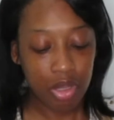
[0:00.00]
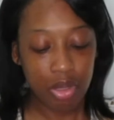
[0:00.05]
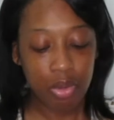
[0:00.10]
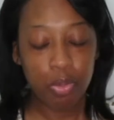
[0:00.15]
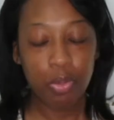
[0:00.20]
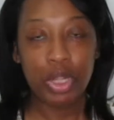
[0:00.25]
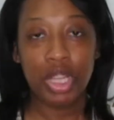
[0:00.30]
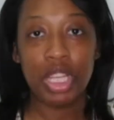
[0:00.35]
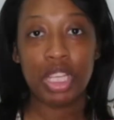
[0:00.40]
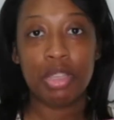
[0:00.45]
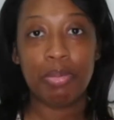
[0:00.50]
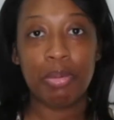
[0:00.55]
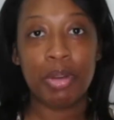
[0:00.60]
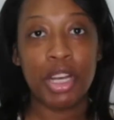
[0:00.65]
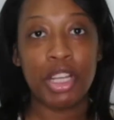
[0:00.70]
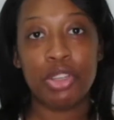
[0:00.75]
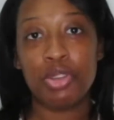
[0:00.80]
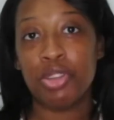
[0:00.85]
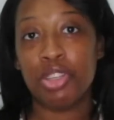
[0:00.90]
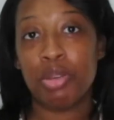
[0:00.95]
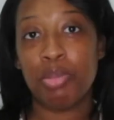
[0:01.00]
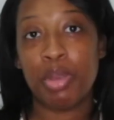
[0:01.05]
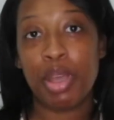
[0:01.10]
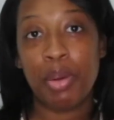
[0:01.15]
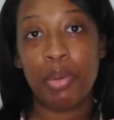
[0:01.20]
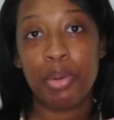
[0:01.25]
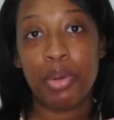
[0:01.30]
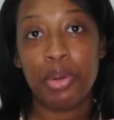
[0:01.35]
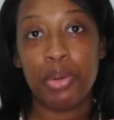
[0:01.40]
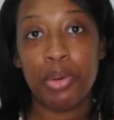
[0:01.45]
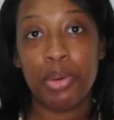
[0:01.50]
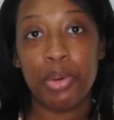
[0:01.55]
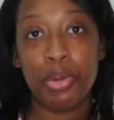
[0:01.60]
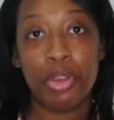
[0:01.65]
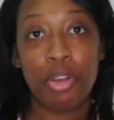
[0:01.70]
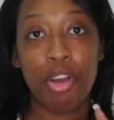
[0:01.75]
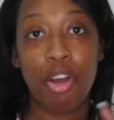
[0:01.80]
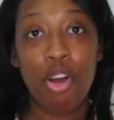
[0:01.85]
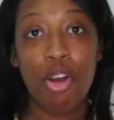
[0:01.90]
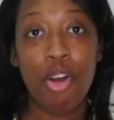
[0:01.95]
with this sponge you should be able to do
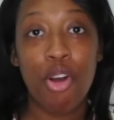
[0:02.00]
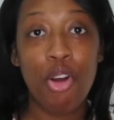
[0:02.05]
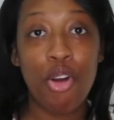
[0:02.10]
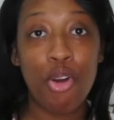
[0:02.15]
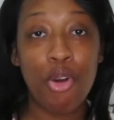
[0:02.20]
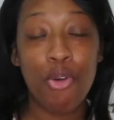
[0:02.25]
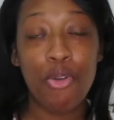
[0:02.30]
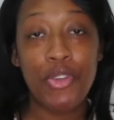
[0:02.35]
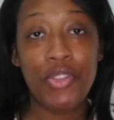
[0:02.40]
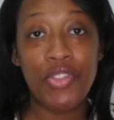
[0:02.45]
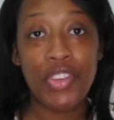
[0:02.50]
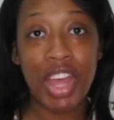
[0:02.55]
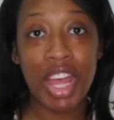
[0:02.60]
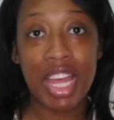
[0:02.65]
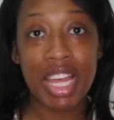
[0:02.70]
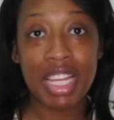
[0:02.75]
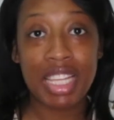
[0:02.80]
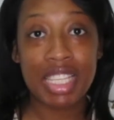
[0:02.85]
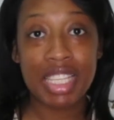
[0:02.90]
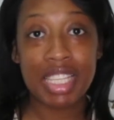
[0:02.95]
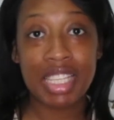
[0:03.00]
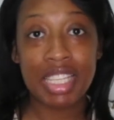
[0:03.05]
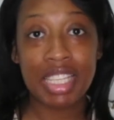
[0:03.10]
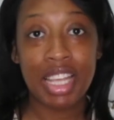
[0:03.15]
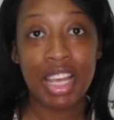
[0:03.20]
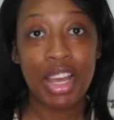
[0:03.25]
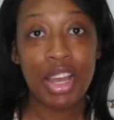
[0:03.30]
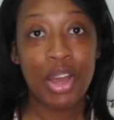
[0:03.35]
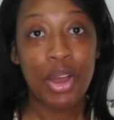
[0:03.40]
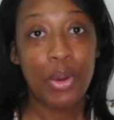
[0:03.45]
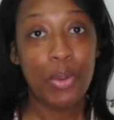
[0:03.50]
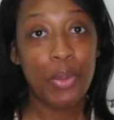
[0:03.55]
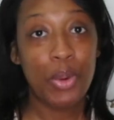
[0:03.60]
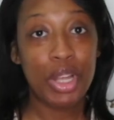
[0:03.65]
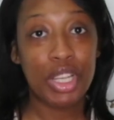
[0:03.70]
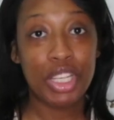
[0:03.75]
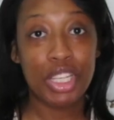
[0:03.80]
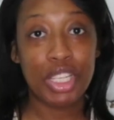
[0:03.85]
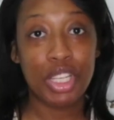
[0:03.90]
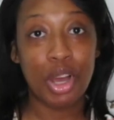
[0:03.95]
your whole face
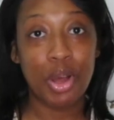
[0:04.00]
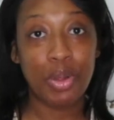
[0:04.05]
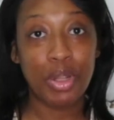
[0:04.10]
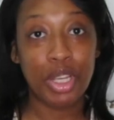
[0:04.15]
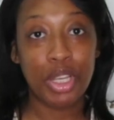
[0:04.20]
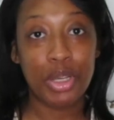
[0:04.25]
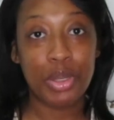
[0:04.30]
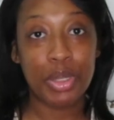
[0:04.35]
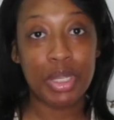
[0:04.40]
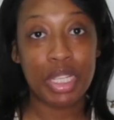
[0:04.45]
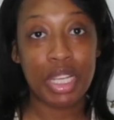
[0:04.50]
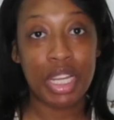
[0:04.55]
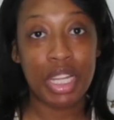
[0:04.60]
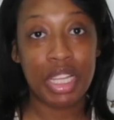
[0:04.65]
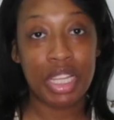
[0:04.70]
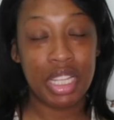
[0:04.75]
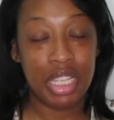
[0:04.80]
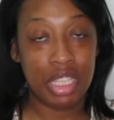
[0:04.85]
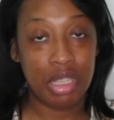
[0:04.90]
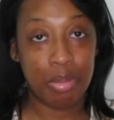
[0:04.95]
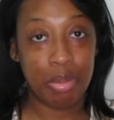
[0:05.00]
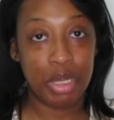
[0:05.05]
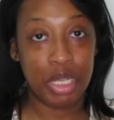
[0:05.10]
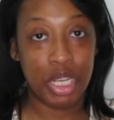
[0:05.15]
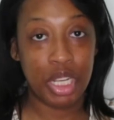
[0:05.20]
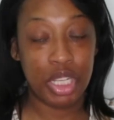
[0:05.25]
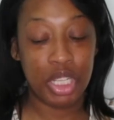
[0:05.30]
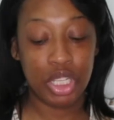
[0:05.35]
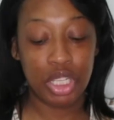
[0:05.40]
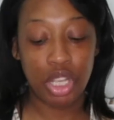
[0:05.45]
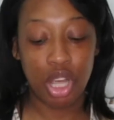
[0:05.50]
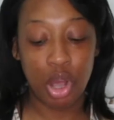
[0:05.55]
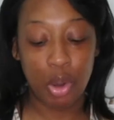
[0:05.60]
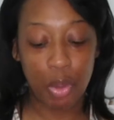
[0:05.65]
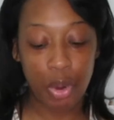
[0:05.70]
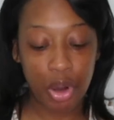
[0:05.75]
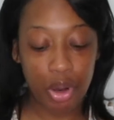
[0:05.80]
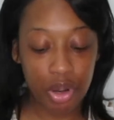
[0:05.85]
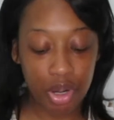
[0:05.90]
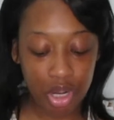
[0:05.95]
with just only using this sponge. So
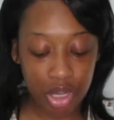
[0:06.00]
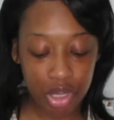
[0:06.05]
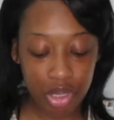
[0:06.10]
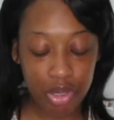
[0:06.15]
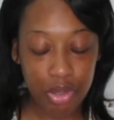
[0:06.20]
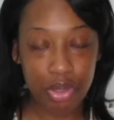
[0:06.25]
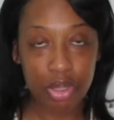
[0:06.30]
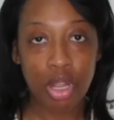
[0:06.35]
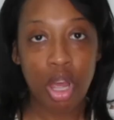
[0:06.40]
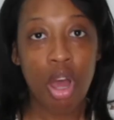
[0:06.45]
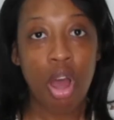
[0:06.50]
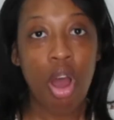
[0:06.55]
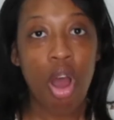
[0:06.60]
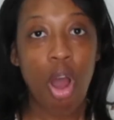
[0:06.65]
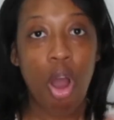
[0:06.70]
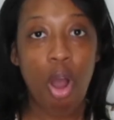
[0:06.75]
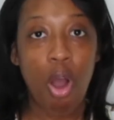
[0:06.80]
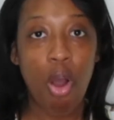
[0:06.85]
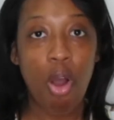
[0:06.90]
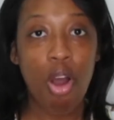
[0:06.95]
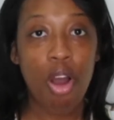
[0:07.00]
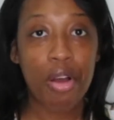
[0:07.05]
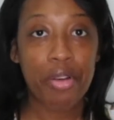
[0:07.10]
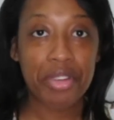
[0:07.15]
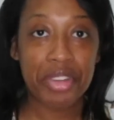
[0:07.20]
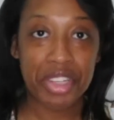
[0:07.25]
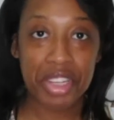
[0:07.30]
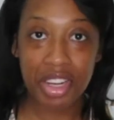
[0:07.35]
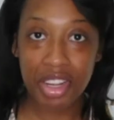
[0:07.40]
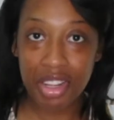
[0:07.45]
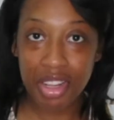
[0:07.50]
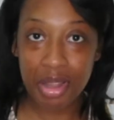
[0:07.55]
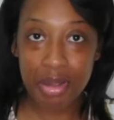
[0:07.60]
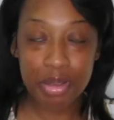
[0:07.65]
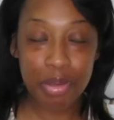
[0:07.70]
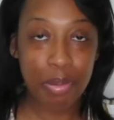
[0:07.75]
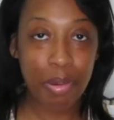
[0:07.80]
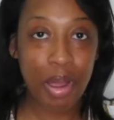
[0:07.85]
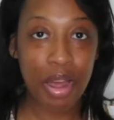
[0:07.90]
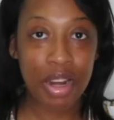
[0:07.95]
we're going to use all of
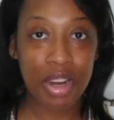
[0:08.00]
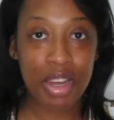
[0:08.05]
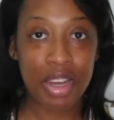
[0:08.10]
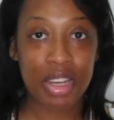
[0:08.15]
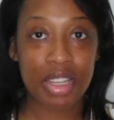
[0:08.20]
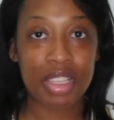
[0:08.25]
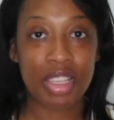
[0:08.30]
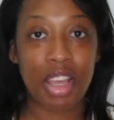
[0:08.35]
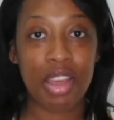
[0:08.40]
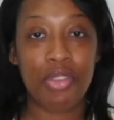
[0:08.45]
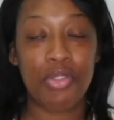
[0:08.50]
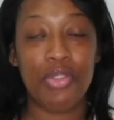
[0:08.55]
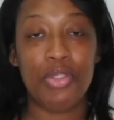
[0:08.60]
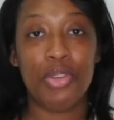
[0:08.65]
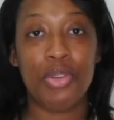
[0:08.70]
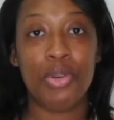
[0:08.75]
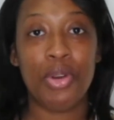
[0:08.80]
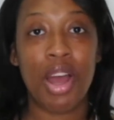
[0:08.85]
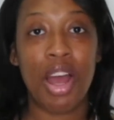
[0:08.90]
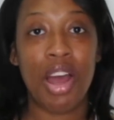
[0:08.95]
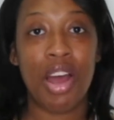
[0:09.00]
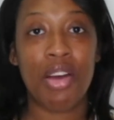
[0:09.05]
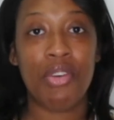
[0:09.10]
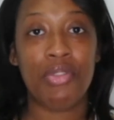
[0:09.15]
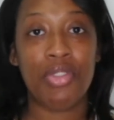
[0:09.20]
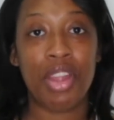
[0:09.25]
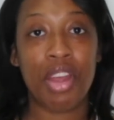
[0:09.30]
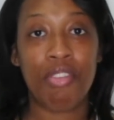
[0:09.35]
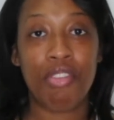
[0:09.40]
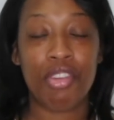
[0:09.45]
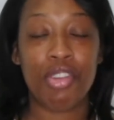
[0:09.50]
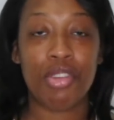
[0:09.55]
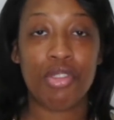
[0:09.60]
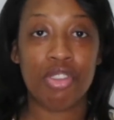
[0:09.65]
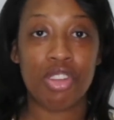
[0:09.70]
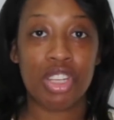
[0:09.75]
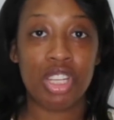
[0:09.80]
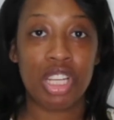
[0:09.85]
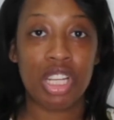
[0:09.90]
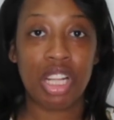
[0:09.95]
SheGlam's products. If you have never
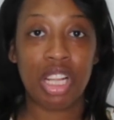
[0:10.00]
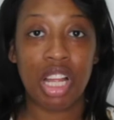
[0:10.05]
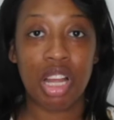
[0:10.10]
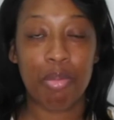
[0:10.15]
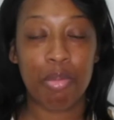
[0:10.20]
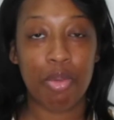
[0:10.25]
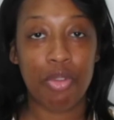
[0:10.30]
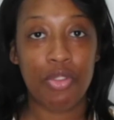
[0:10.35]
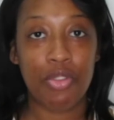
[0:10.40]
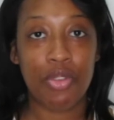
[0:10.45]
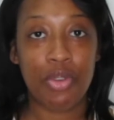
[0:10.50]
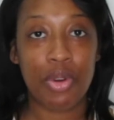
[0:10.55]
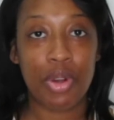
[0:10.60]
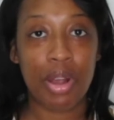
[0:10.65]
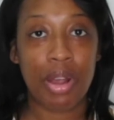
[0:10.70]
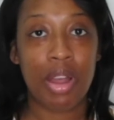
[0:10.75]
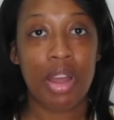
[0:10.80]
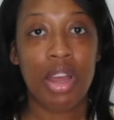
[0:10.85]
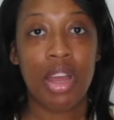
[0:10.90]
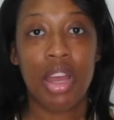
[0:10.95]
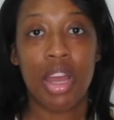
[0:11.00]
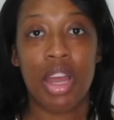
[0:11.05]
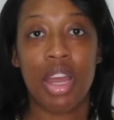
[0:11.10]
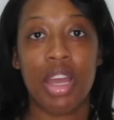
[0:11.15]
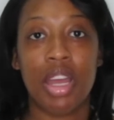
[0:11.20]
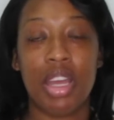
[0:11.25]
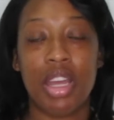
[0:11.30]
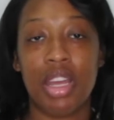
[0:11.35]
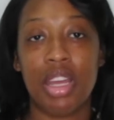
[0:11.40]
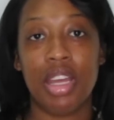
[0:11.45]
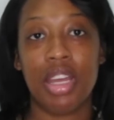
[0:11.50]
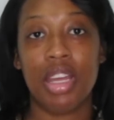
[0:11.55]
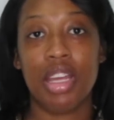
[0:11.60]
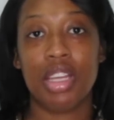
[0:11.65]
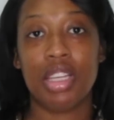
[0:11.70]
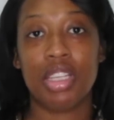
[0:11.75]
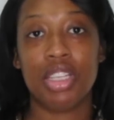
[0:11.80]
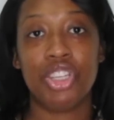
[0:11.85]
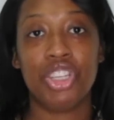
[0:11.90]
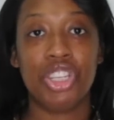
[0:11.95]
used SheGlam before, it
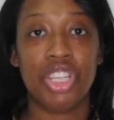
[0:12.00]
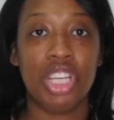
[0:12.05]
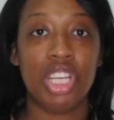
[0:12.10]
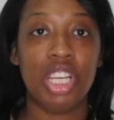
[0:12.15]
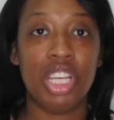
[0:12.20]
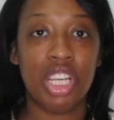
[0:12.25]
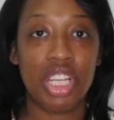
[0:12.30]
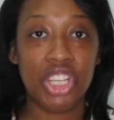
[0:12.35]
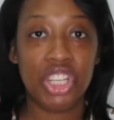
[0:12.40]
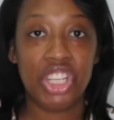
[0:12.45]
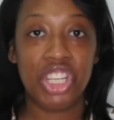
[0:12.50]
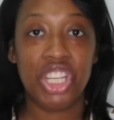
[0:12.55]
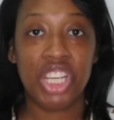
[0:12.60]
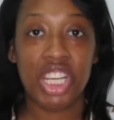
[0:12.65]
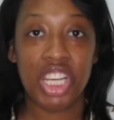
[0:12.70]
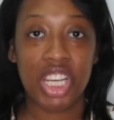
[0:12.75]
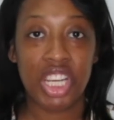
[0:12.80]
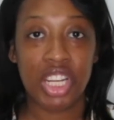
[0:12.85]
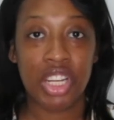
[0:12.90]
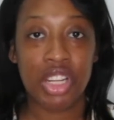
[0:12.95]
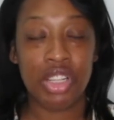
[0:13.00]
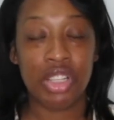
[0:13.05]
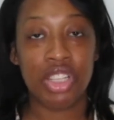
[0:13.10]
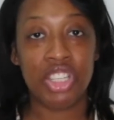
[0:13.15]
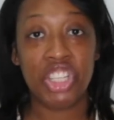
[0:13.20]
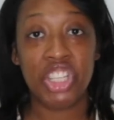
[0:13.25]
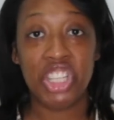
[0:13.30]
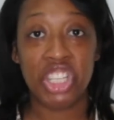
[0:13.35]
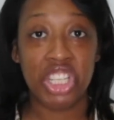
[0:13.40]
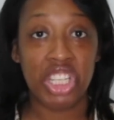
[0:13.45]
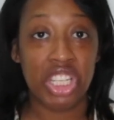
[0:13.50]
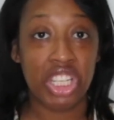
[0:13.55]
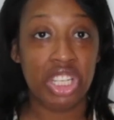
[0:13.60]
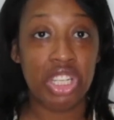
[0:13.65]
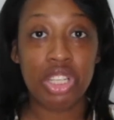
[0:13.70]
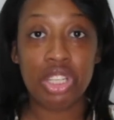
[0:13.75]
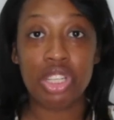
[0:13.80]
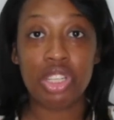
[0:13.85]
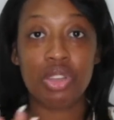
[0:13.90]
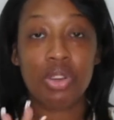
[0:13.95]
is
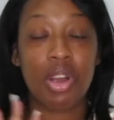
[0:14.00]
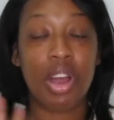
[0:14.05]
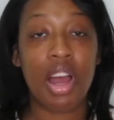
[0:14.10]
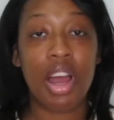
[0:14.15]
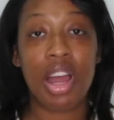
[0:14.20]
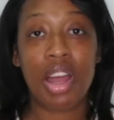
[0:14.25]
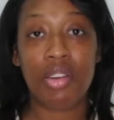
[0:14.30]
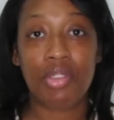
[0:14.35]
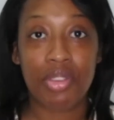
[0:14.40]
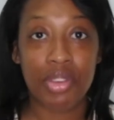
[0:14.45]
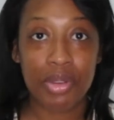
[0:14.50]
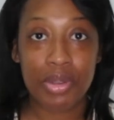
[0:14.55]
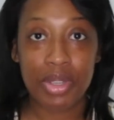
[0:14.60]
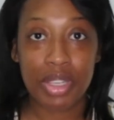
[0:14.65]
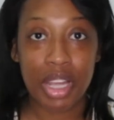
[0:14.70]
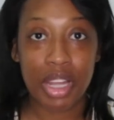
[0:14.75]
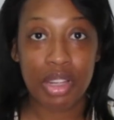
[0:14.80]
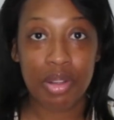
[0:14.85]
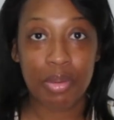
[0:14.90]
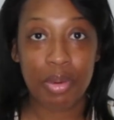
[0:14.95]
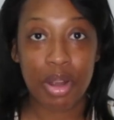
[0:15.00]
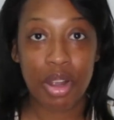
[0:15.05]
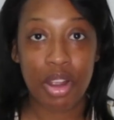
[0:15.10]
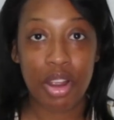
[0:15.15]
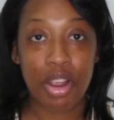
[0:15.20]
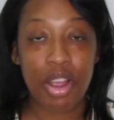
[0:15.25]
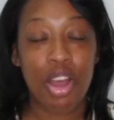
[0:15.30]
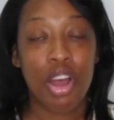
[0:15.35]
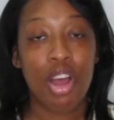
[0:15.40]
SHEIN's, or however you say the word,